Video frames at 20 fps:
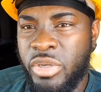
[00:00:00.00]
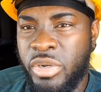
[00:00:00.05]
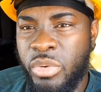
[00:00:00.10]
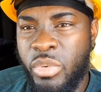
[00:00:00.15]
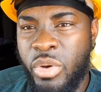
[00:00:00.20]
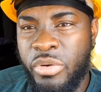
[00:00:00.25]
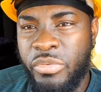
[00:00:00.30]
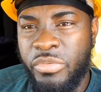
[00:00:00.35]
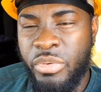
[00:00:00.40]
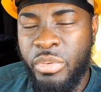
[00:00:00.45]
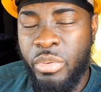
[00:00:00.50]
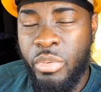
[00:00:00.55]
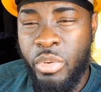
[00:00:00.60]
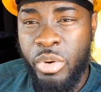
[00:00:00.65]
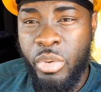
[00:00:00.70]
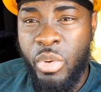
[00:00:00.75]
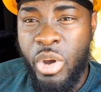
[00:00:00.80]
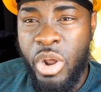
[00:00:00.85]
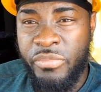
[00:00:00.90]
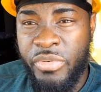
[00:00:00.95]
the one
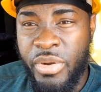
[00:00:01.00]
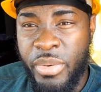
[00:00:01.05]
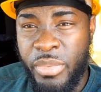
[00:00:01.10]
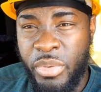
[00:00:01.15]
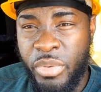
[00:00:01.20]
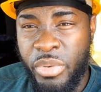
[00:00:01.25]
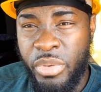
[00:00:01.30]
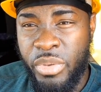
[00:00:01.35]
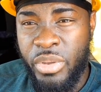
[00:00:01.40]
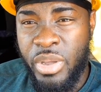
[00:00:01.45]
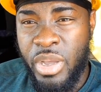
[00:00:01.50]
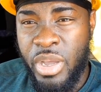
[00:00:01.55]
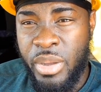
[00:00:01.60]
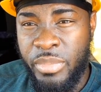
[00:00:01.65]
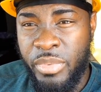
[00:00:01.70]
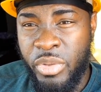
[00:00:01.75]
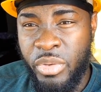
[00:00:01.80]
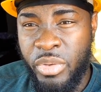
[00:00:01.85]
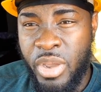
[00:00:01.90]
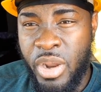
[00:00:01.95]
the one from New
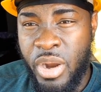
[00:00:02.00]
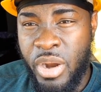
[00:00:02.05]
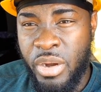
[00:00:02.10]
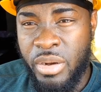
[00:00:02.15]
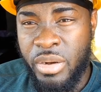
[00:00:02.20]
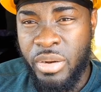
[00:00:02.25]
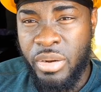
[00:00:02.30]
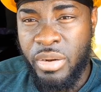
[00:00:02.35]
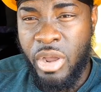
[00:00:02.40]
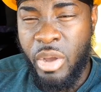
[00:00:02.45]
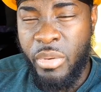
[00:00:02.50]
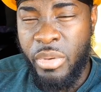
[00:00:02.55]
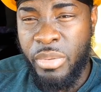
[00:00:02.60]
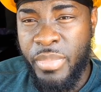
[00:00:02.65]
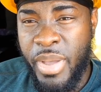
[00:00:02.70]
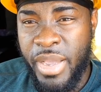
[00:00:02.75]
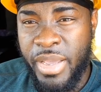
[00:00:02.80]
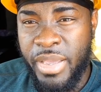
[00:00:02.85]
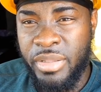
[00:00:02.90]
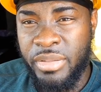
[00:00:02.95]
um, New York, coming
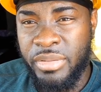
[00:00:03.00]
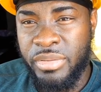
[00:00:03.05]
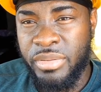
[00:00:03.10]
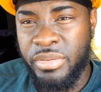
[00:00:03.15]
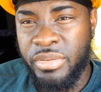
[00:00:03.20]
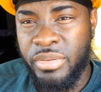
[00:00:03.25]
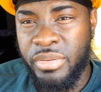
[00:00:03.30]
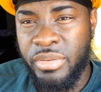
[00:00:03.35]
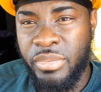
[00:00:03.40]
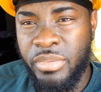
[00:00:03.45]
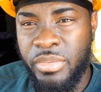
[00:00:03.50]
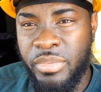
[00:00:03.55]
back into